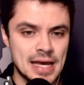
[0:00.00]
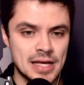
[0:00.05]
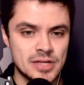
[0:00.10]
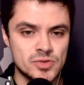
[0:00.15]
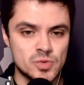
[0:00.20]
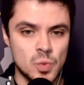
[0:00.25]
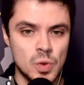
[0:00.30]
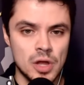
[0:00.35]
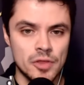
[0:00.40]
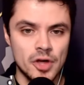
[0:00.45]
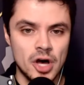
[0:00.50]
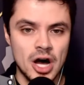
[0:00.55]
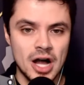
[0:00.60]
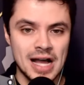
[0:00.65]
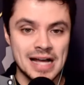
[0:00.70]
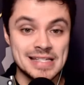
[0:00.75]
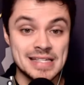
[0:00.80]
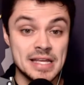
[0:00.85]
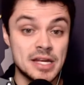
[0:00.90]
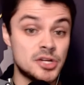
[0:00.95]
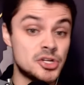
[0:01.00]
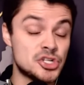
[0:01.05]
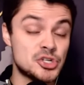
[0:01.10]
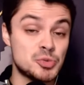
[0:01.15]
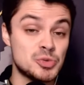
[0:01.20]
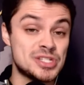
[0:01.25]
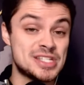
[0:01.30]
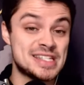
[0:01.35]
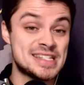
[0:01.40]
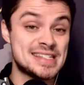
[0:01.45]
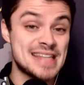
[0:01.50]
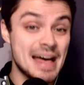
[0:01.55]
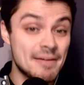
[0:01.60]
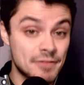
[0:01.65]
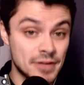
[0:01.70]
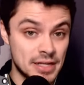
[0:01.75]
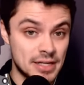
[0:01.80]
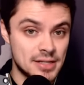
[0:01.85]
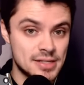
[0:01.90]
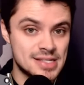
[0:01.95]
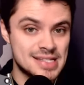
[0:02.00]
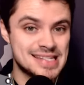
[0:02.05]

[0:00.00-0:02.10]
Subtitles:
as well. The Hawkeyes ended just with 7